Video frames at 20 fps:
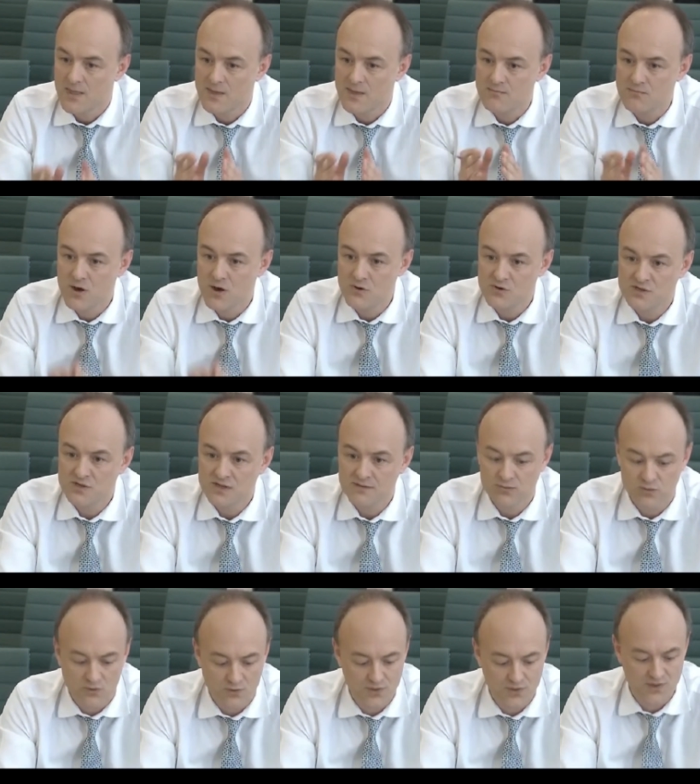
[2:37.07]
The most
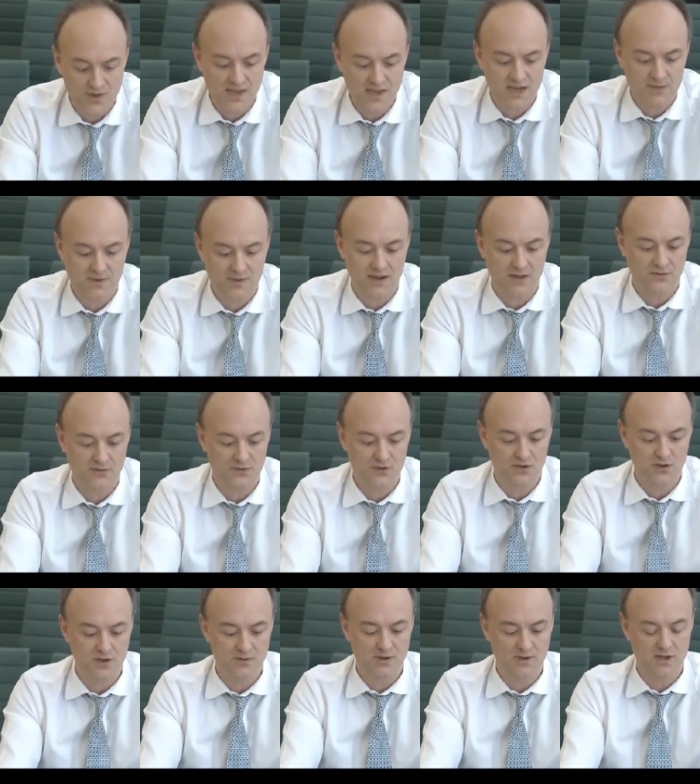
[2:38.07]
important thing about
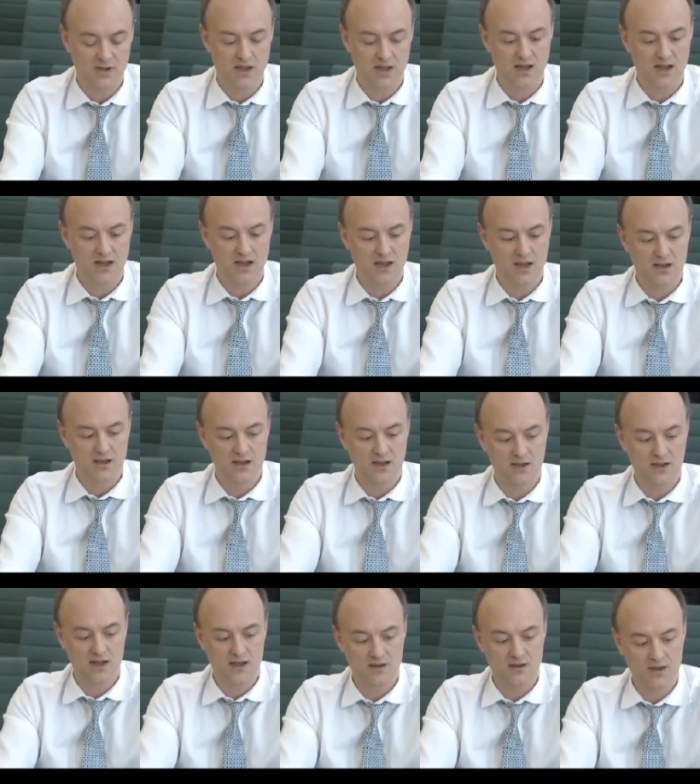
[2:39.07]
the, uh uh uh, uh,
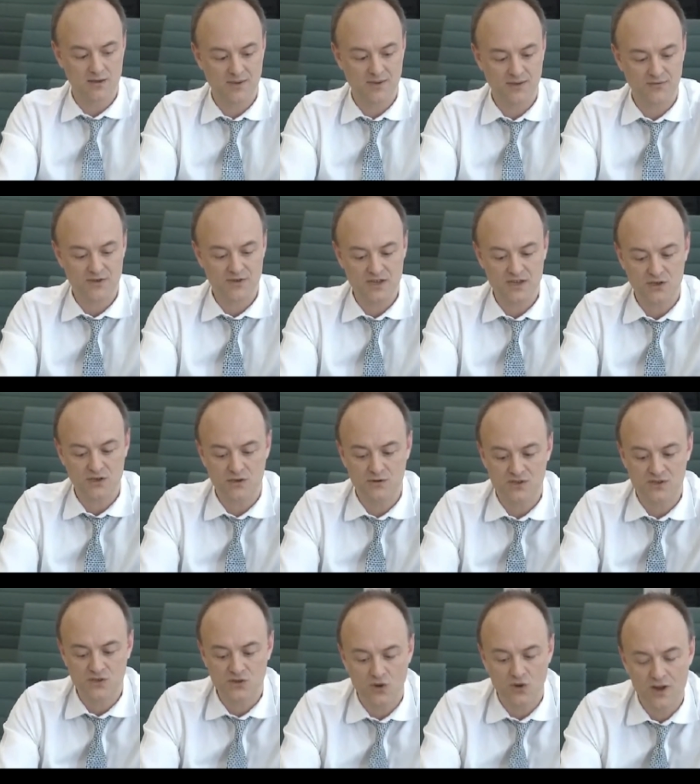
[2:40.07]
uh, uh, about the EU is
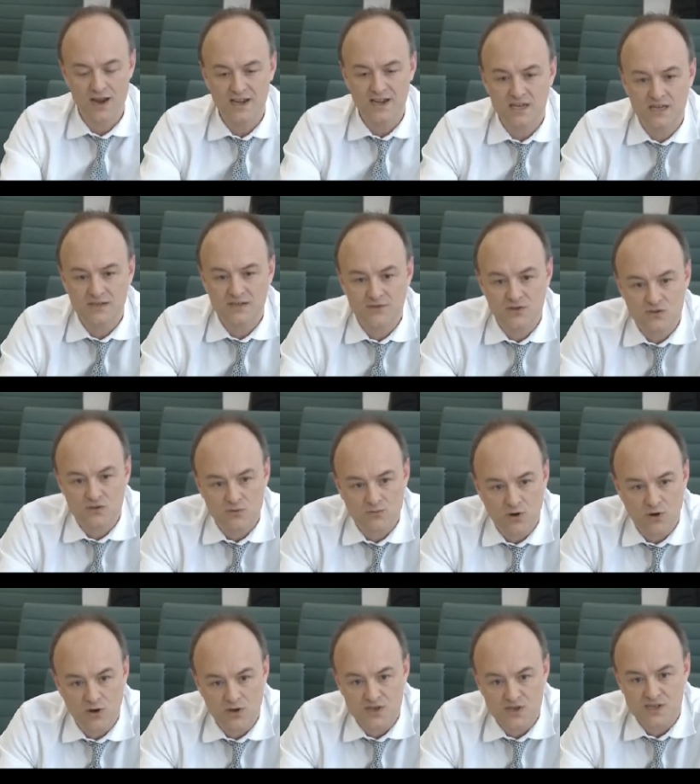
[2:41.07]
not any individual
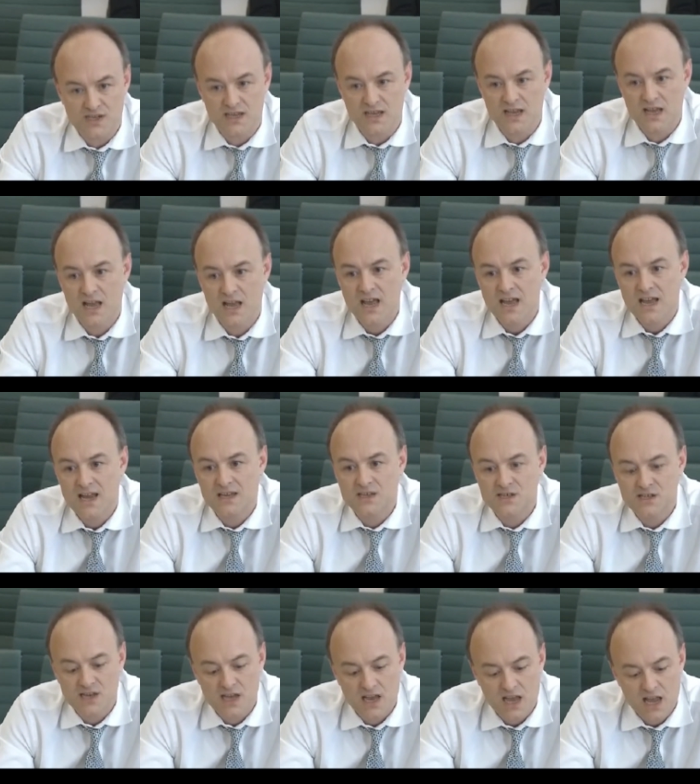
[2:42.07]
policy,
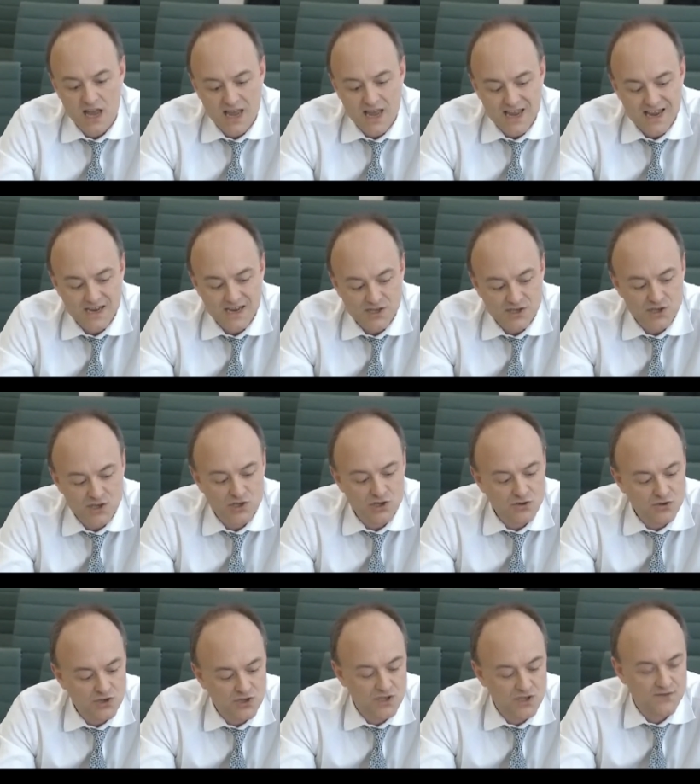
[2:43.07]
it's
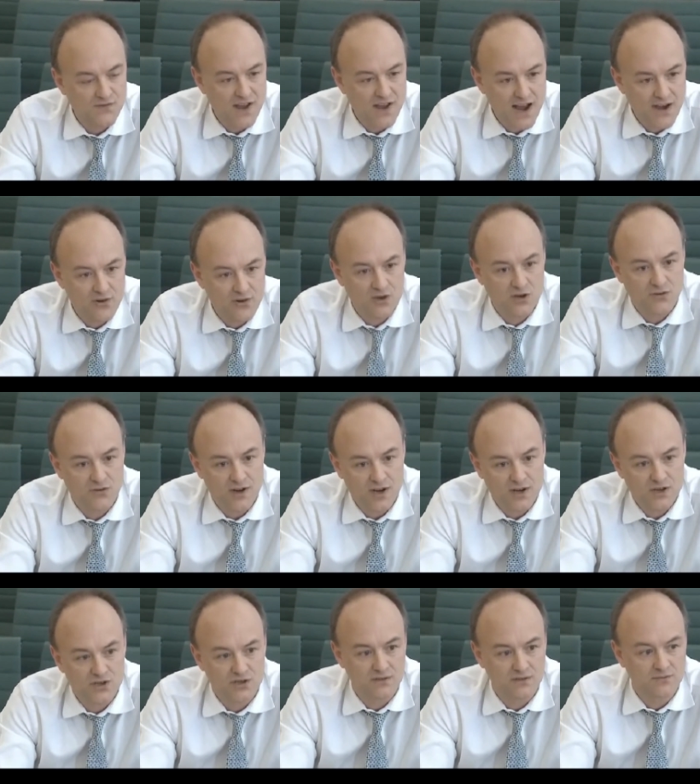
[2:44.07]
institutions for error
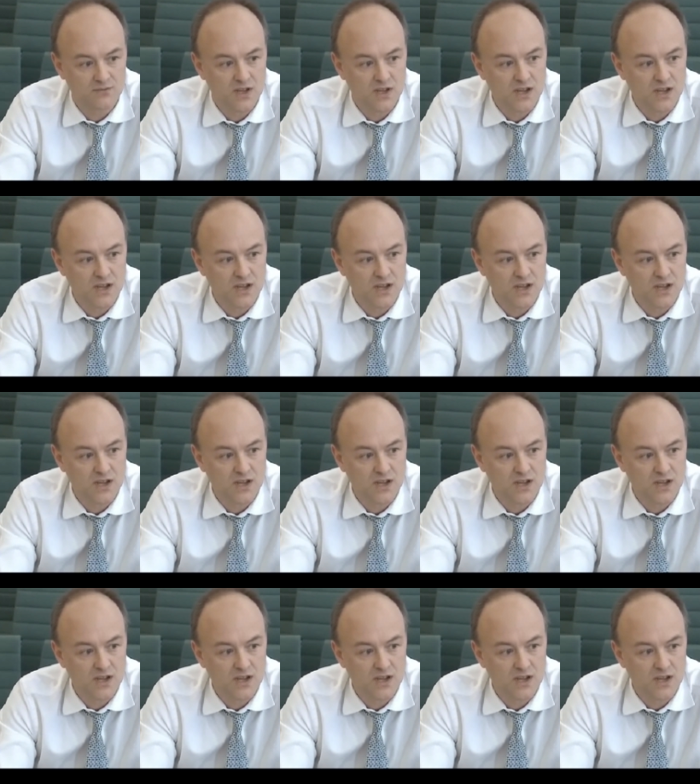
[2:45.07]
correction.